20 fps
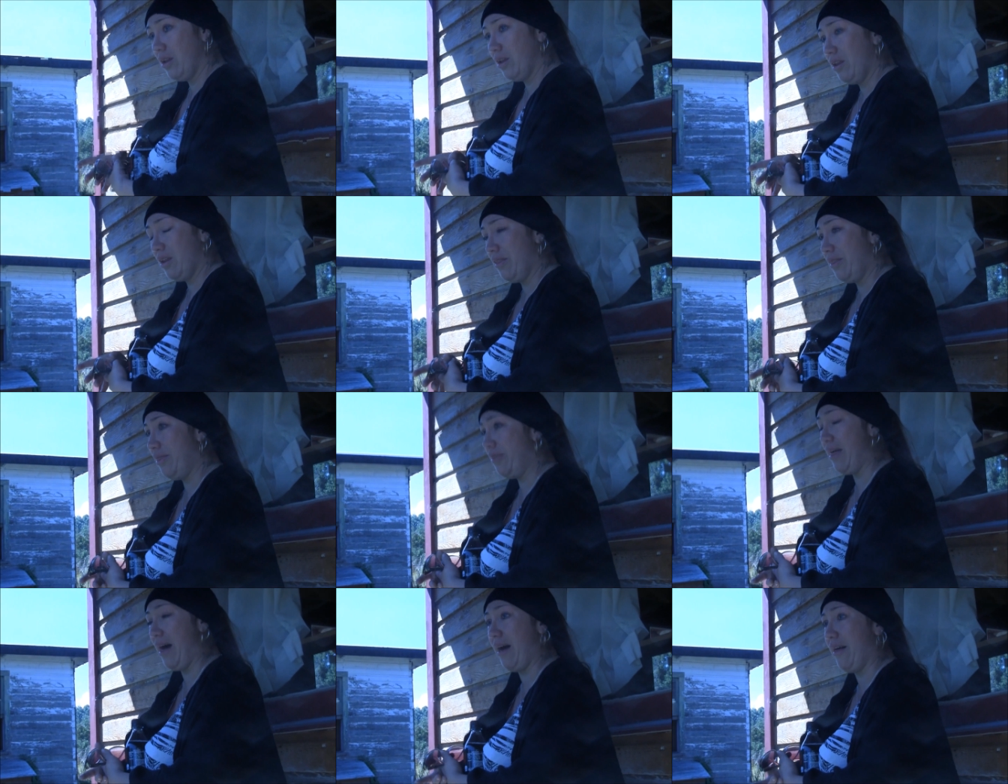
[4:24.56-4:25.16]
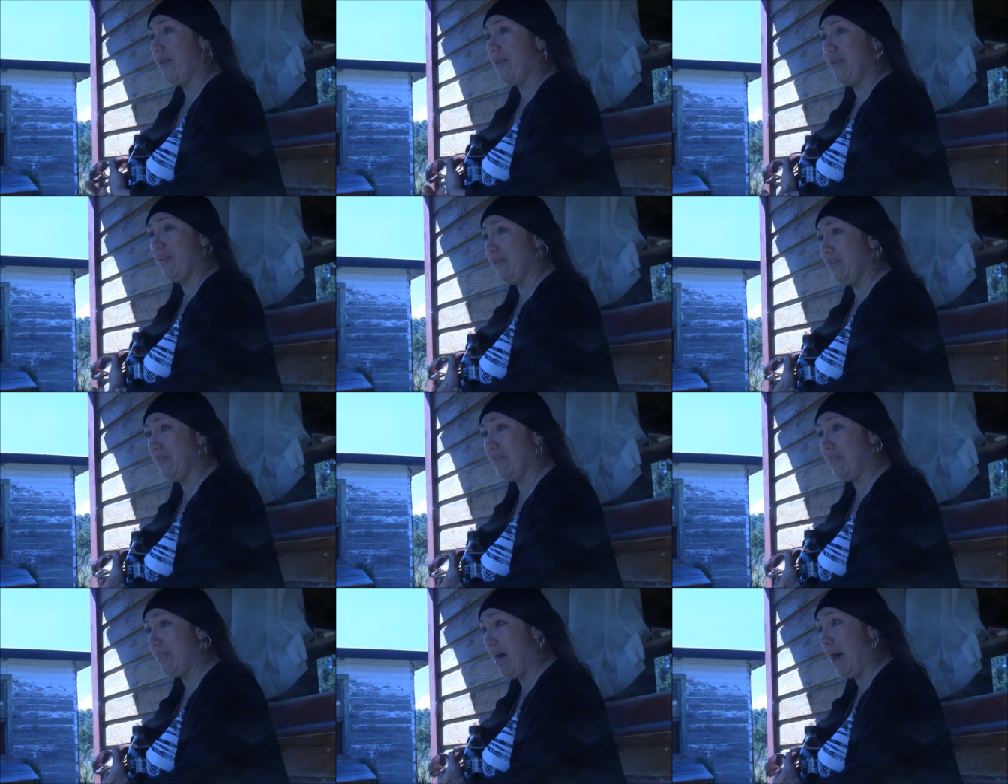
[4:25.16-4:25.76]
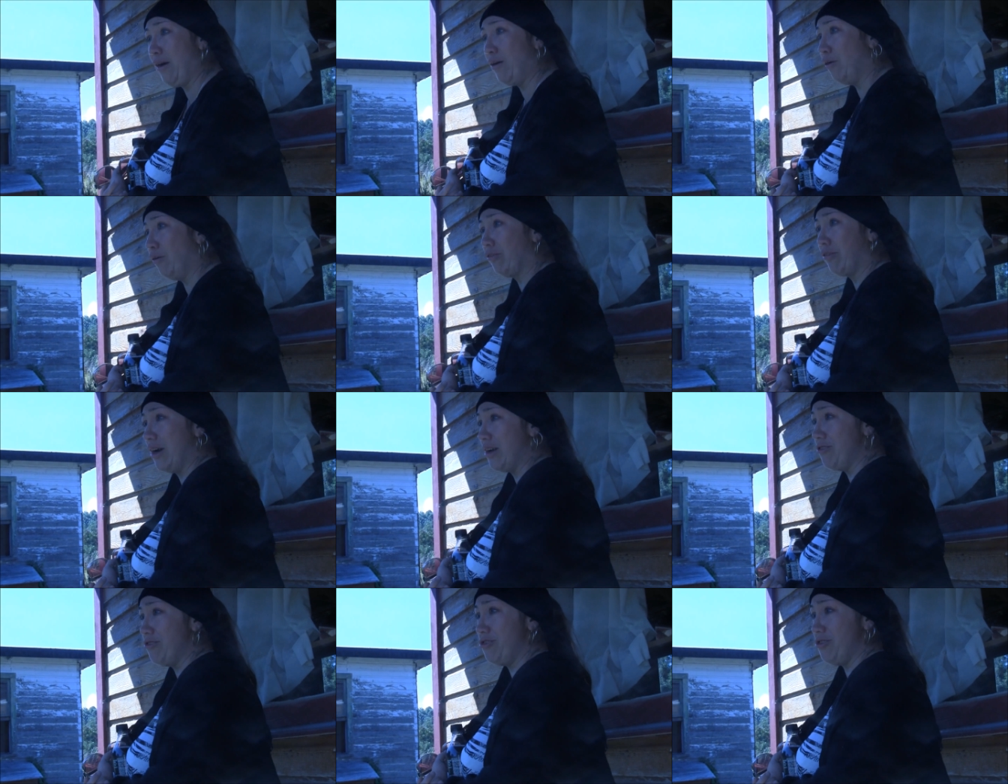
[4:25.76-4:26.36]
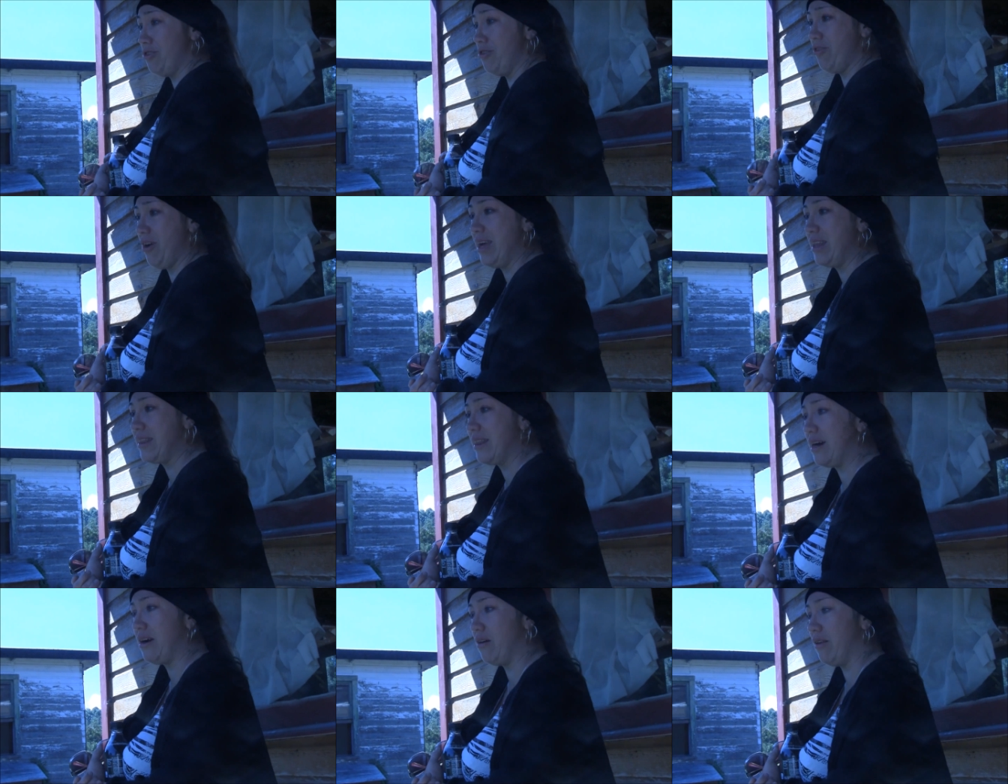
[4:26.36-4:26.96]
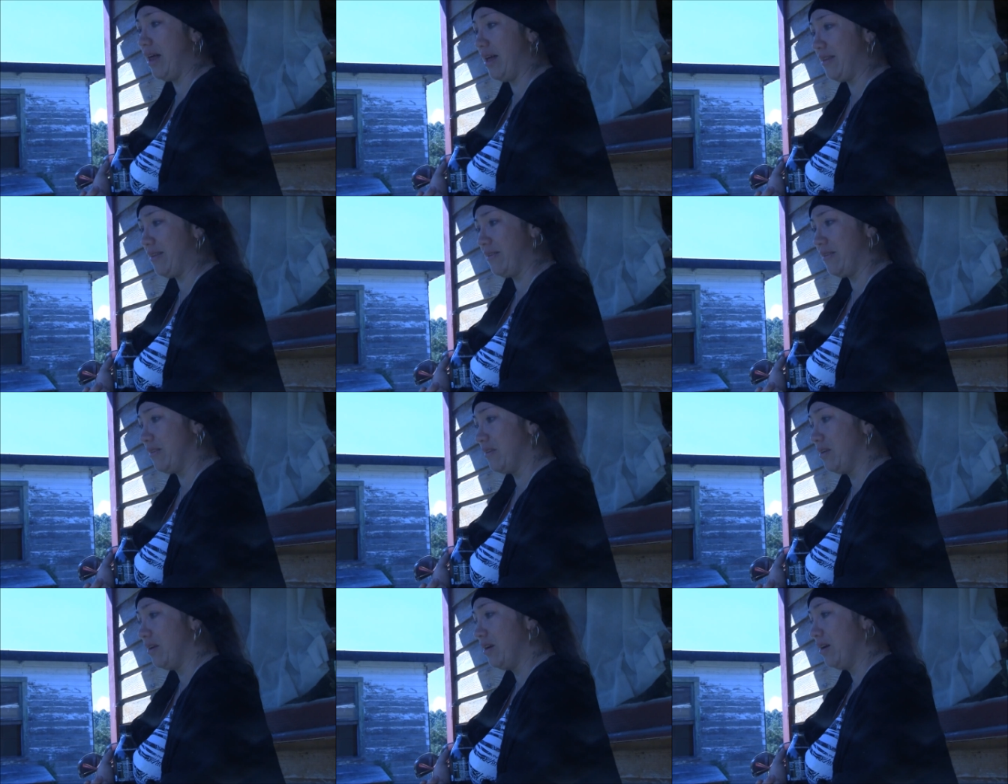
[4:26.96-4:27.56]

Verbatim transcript: That, that whole registry right there, that's